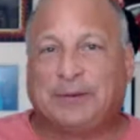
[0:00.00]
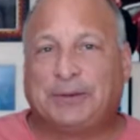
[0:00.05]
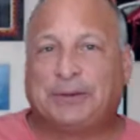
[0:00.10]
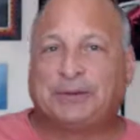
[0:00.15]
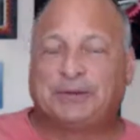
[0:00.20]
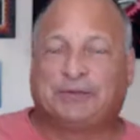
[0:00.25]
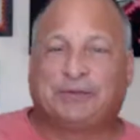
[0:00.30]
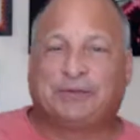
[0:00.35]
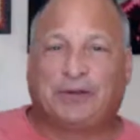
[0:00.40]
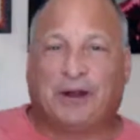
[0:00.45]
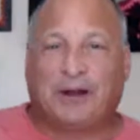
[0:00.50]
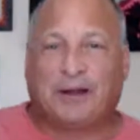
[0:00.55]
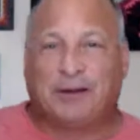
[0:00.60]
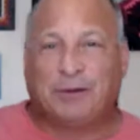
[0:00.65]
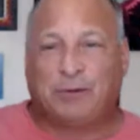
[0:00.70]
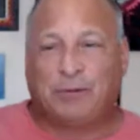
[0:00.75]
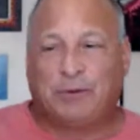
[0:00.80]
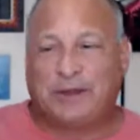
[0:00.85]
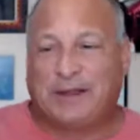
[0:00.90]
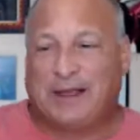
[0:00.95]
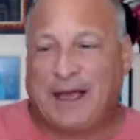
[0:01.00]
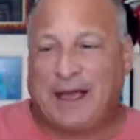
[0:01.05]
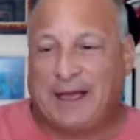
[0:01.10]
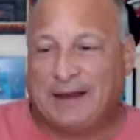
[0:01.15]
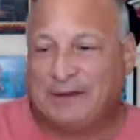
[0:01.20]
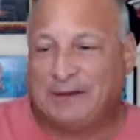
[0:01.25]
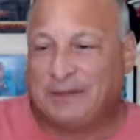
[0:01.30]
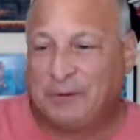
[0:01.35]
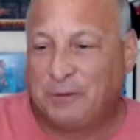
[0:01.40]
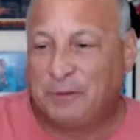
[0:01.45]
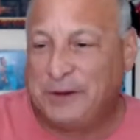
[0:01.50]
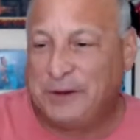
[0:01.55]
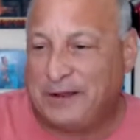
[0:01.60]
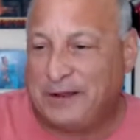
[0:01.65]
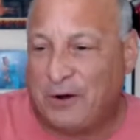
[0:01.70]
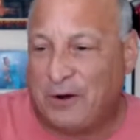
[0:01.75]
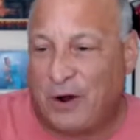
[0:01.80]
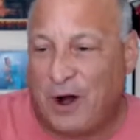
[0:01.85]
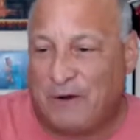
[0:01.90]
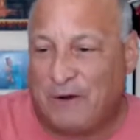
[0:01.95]
We're starting the
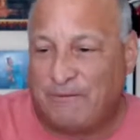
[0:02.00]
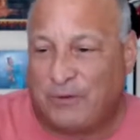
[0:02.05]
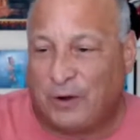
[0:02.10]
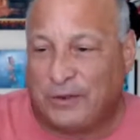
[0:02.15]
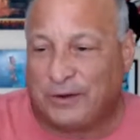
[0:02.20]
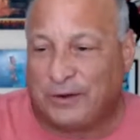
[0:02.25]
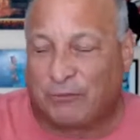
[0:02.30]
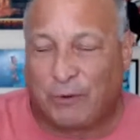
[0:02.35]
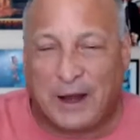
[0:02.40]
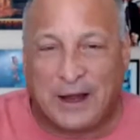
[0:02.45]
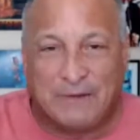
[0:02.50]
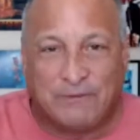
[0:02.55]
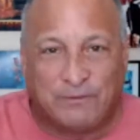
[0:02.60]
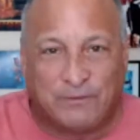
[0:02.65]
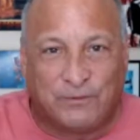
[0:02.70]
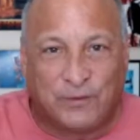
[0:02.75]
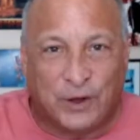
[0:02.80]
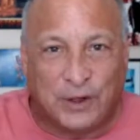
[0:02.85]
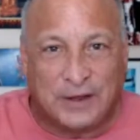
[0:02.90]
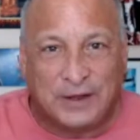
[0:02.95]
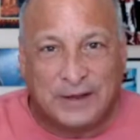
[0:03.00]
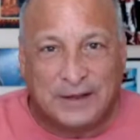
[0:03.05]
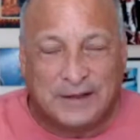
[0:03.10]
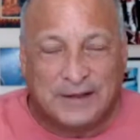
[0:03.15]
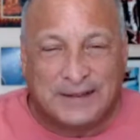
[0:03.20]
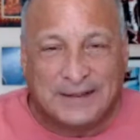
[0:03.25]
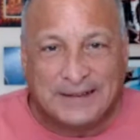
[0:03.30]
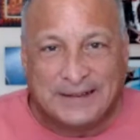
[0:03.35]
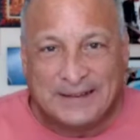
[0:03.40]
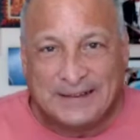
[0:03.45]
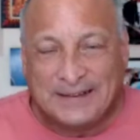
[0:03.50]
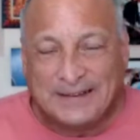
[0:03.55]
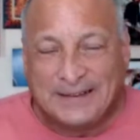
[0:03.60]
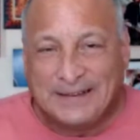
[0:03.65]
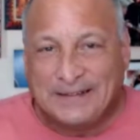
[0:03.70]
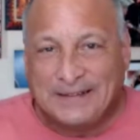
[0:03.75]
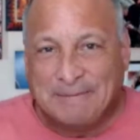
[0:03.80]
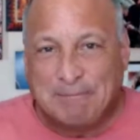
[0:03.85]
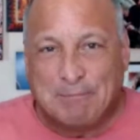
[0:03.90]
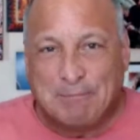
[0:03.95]
week off on the right foot.
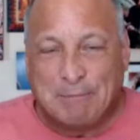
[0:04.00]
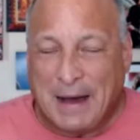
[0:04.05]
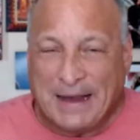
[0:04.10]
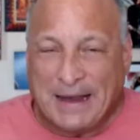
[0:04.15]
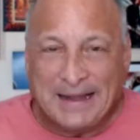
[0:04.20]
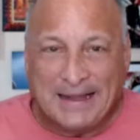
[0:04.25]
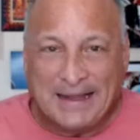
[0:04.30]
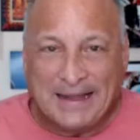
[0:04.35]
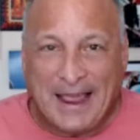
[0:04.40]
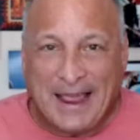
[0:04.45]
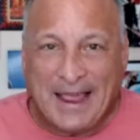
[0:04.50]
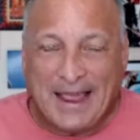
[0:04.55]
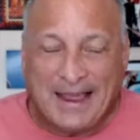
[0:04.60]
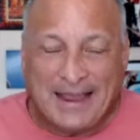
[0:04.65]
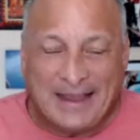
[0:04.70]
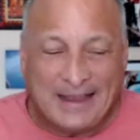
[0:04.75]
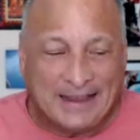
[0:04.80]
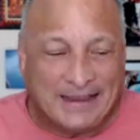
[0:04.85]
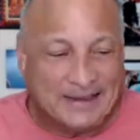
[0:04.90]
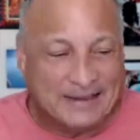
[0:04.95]
Monday.